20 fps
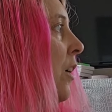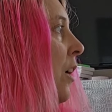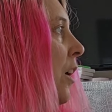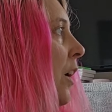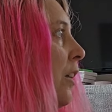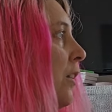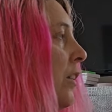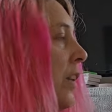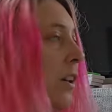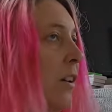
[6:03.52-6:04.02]

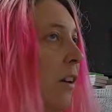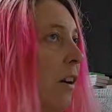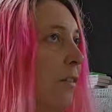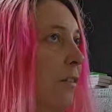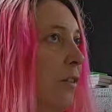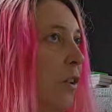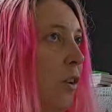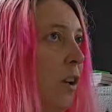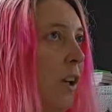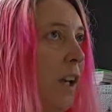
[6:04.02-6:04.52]
And then I've
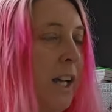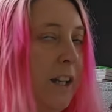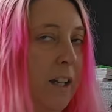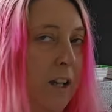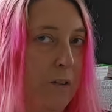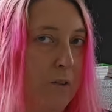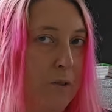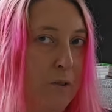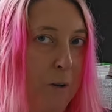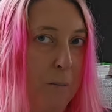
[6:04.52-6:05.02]
got
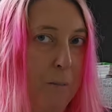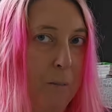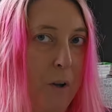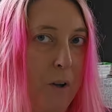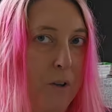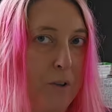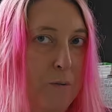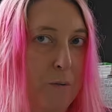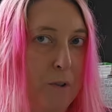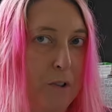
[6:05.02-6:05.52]
Lego job
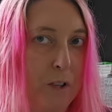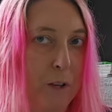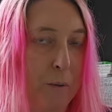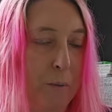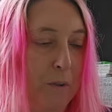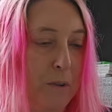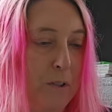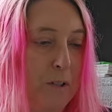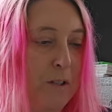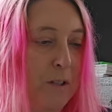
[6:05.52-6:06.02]
lots, which I
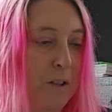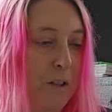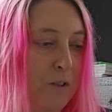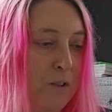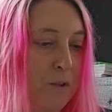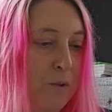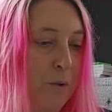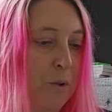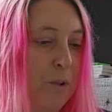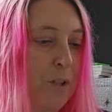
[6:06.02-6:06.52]
want to start
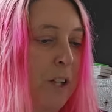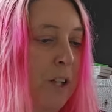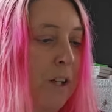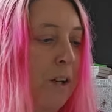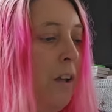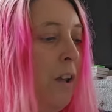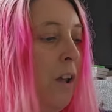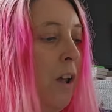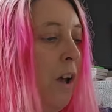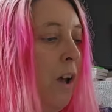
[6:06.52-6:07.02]
sorting.
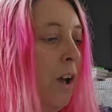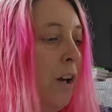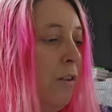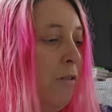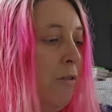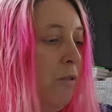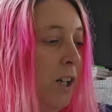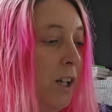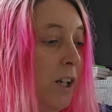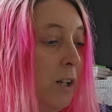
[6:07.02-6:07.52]
And I
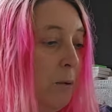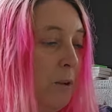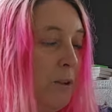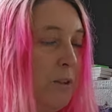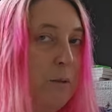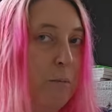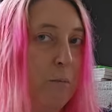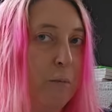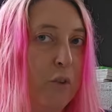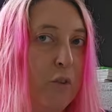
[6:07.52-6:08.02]
really want
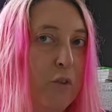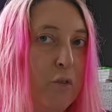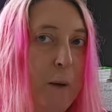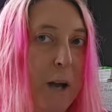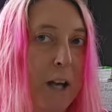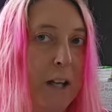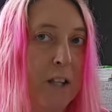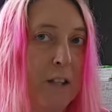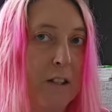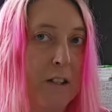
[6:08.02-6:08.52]
to move
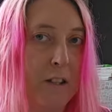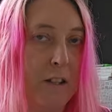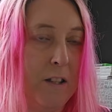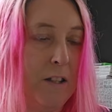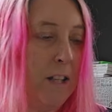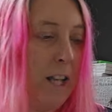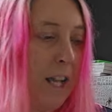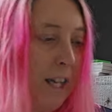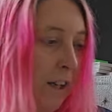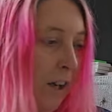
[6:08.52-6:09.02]
back into this
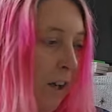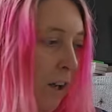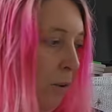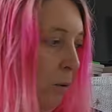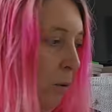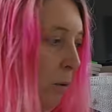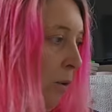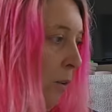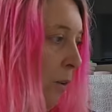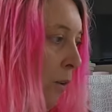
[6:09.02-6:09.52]
Lego,
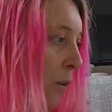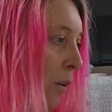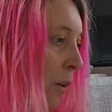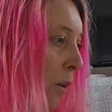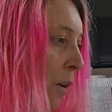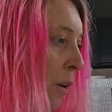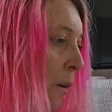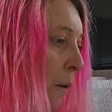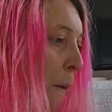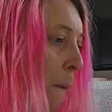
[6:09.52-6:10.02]

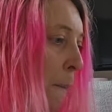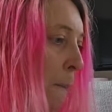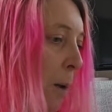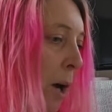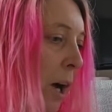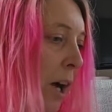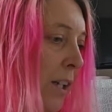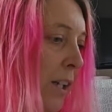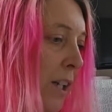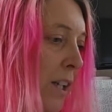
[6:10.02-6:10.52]
but
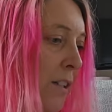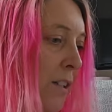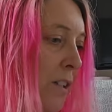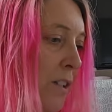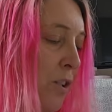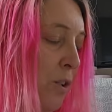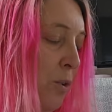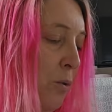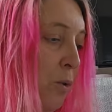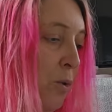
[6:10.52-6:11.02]
I need to
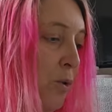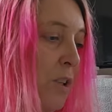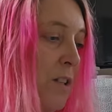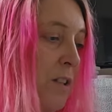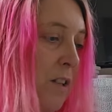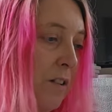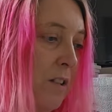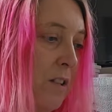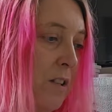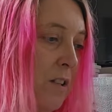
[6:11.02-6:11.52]
do all this
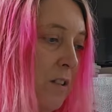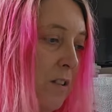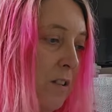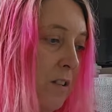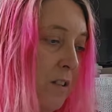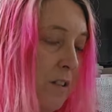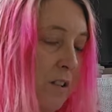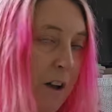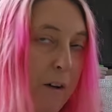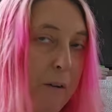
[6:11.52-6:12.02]
other
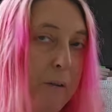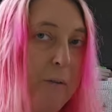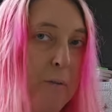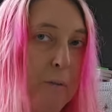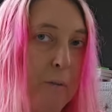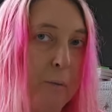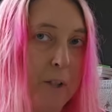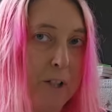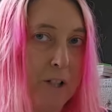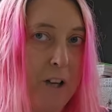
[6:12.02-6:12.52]
stuff,
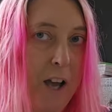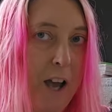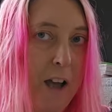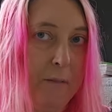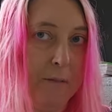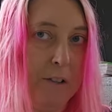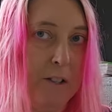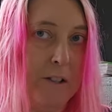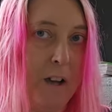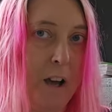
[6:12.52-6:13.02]
which I
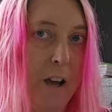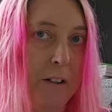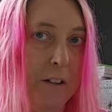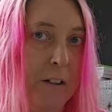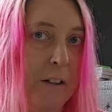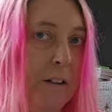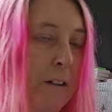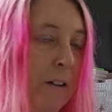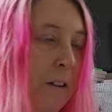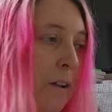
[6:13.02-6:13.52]
haven't done,
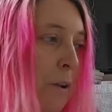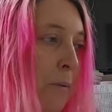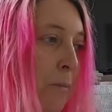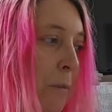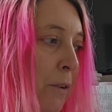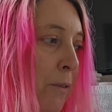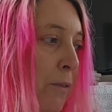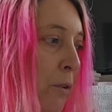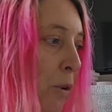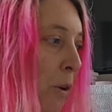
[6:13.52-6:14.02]

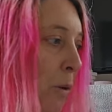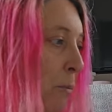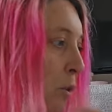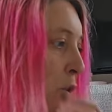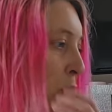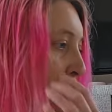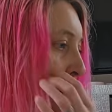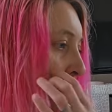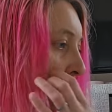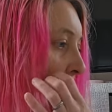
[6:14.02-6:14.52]
before I
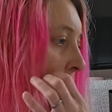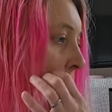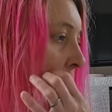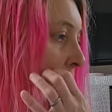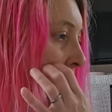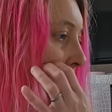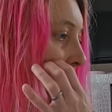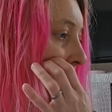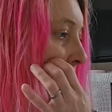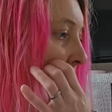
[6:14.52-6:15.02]
move back into
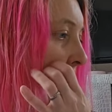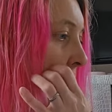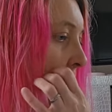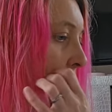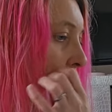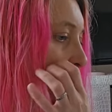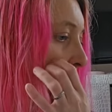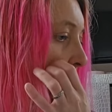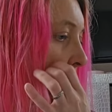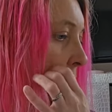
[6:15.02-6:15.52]
this Lego.
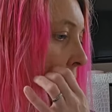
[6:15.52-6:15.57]
And